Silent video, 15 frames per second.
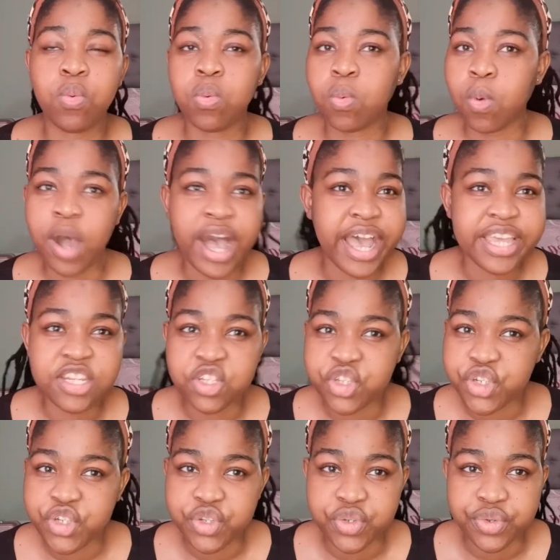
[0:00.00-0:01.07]
why
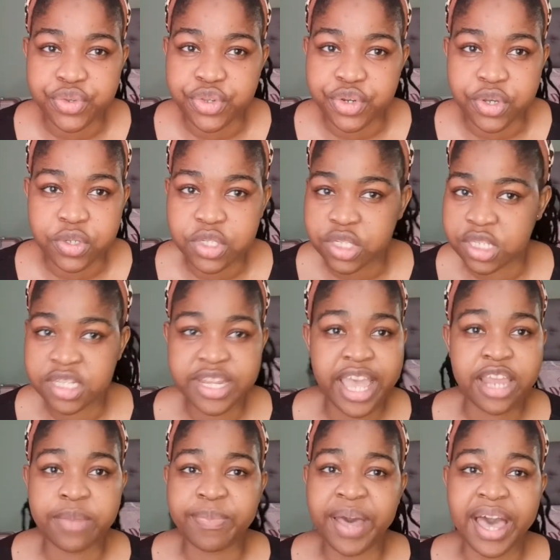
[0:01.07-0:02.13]
did you, you know, just
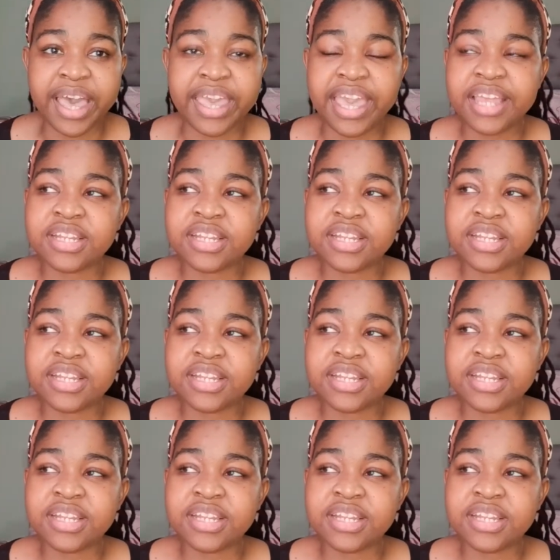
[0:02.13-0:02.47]
stand by?